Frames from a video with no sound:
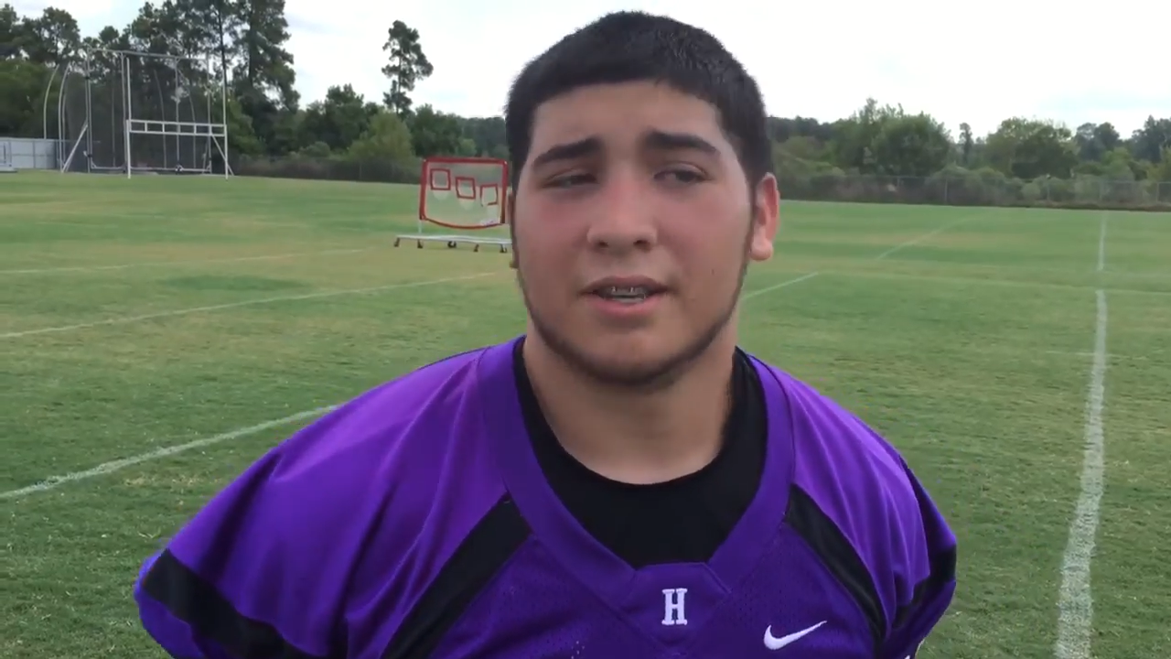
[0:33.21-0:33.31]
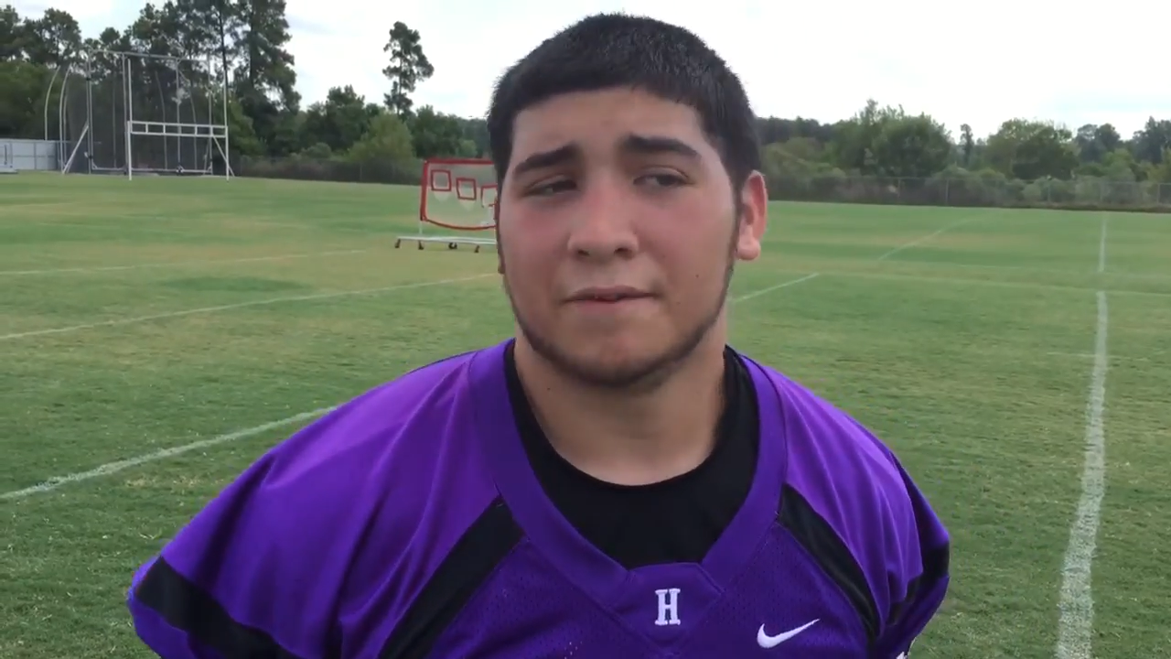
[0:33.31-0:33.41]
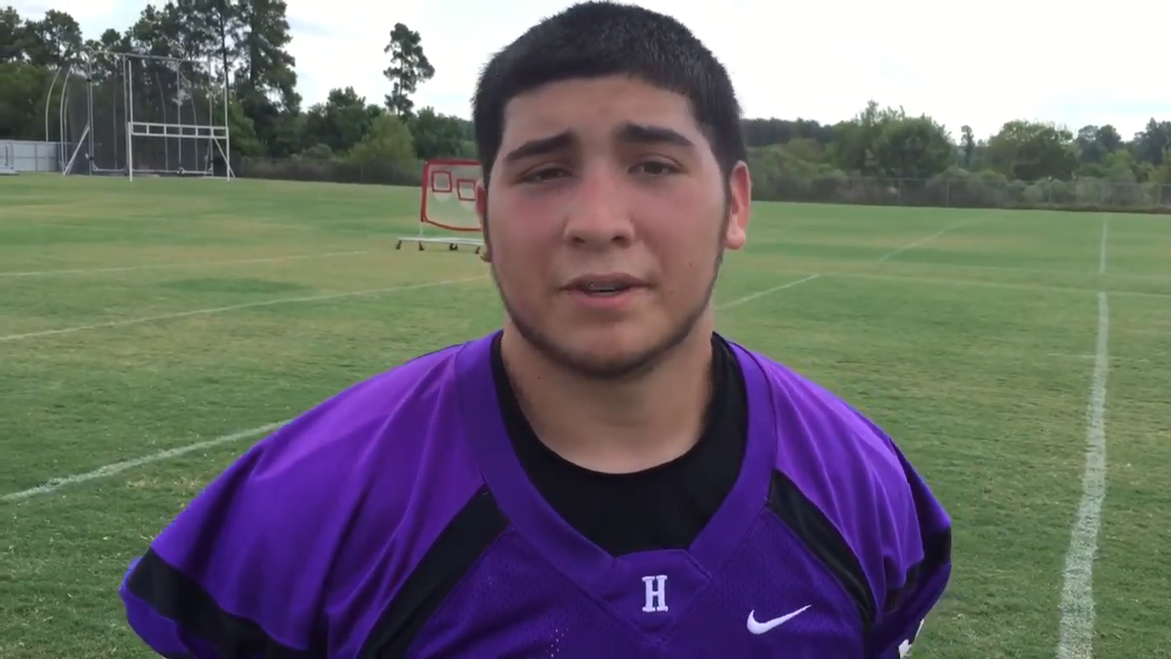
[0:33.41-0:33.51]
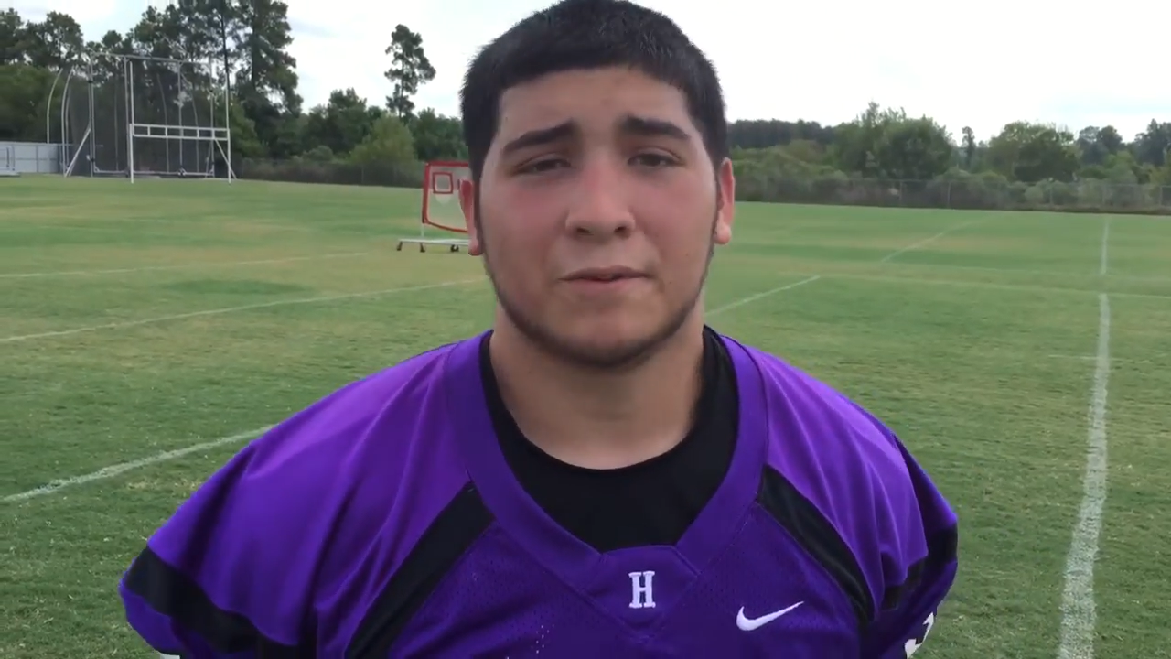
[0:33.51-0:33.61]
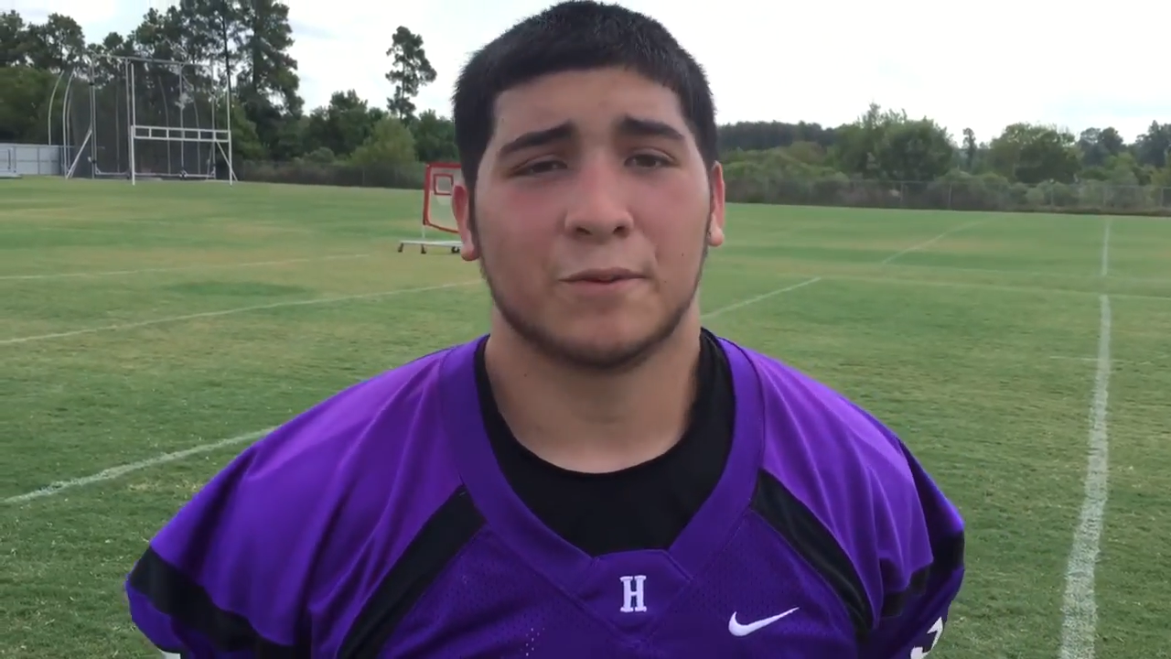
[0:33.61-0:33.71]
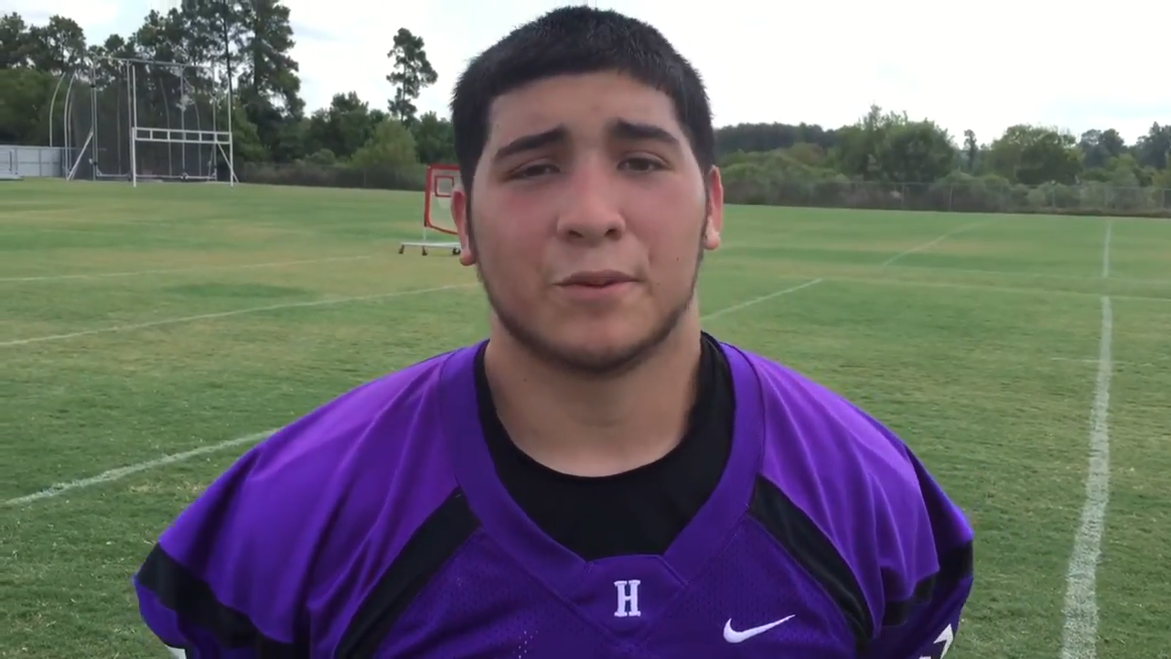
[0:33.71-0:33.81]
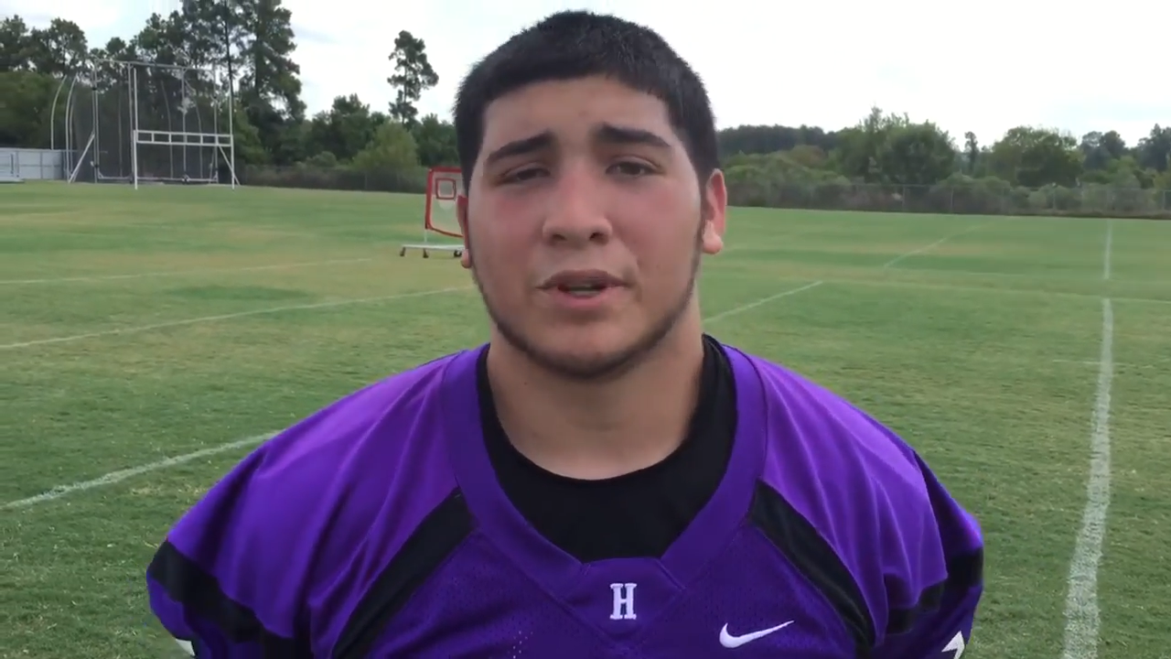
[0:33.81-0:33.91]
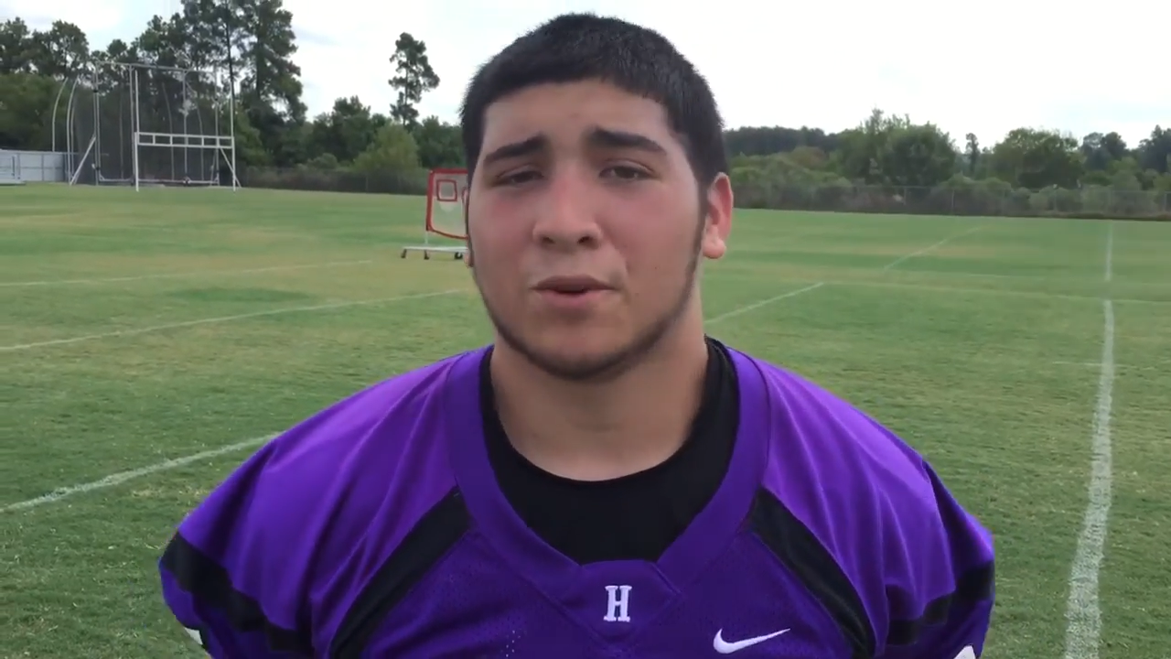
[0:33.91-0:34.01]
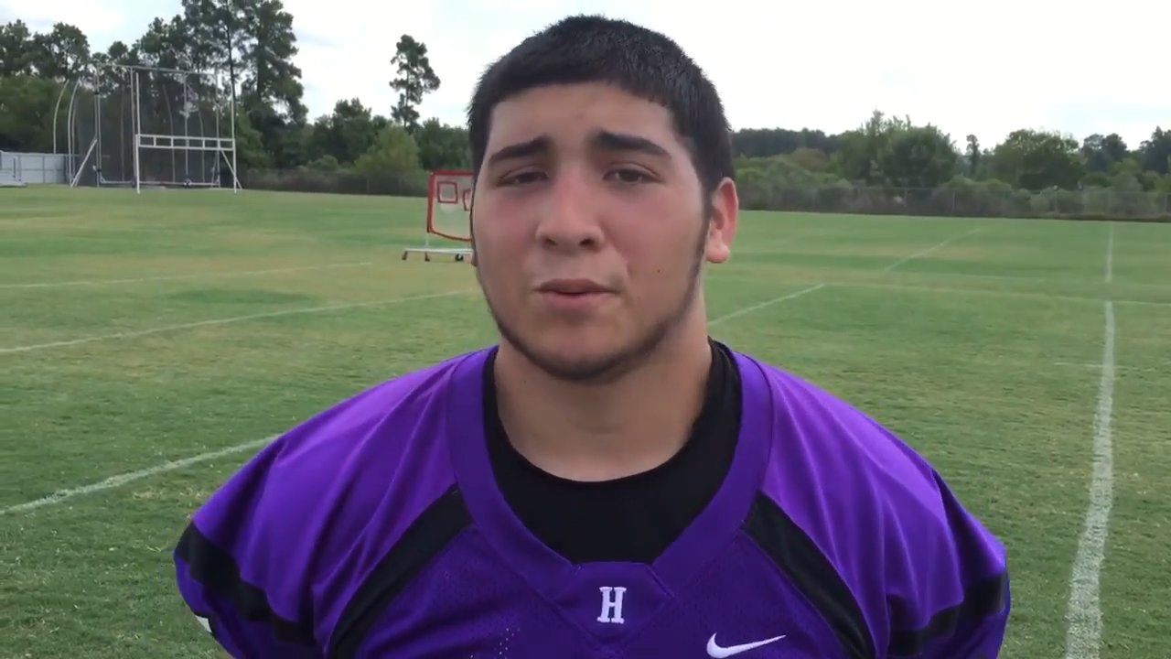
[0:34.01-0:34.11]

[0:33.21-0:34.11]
even if we win